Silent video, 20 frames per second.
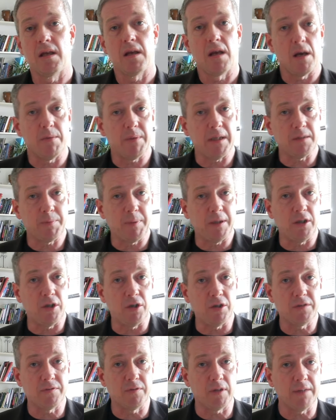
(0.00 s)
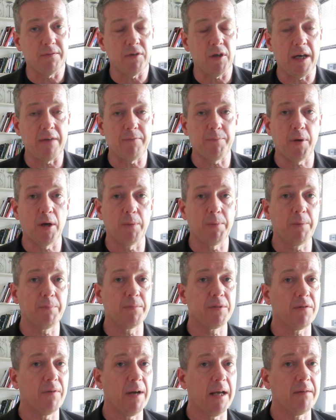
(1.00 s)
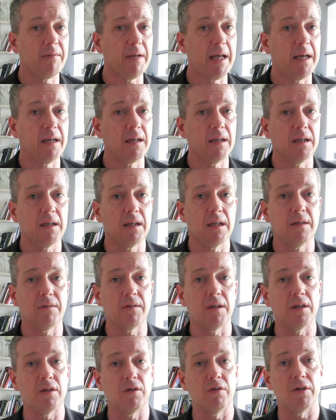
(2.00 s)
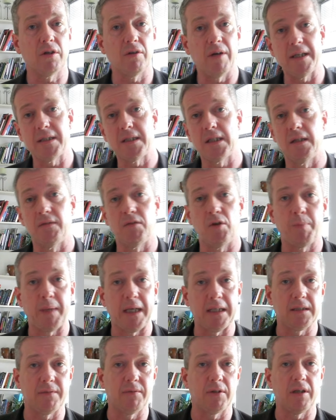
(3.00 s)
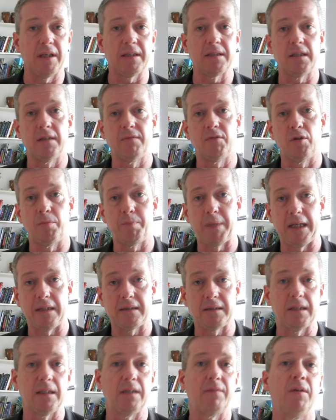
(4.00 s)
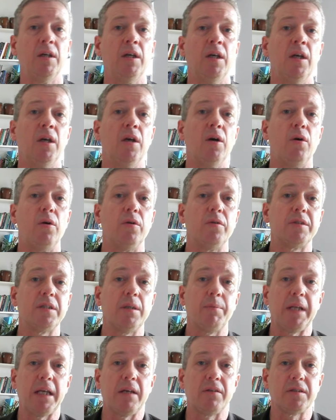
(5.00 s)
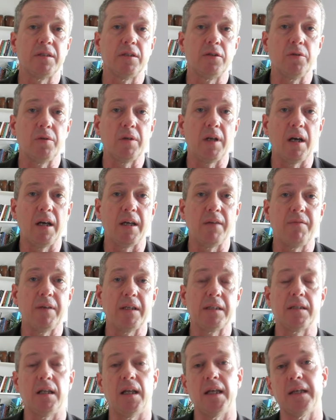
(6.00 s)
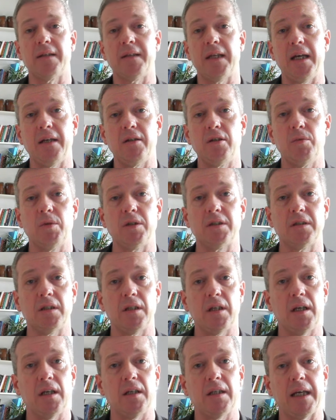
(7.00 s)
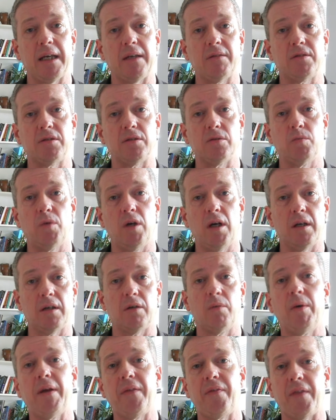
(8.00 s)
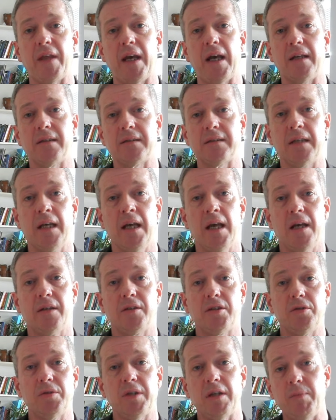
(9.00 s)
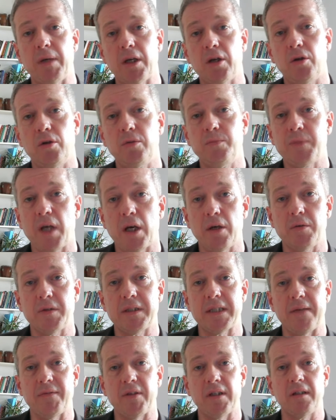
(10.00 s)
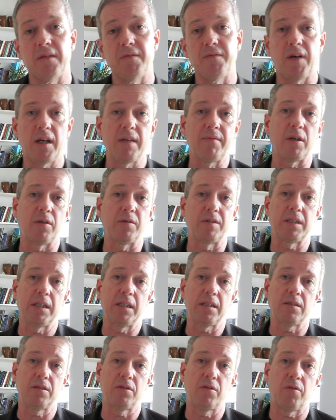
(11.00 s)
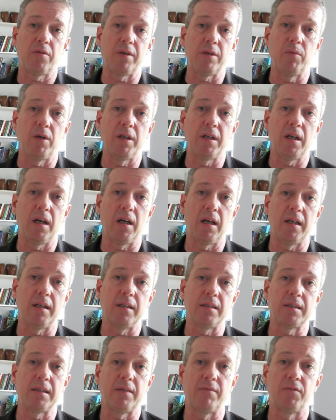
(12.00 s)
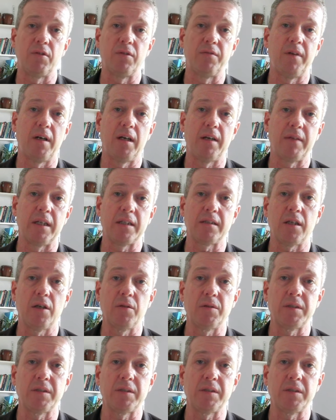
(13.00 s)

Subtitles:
Hope that's been useful. If you have problems around anger, either you're aggressive or passive-aggressive or passive, or somebody else in your life is like that and you want to learn how to work with that, do give me a call, 07-506-319-745. That's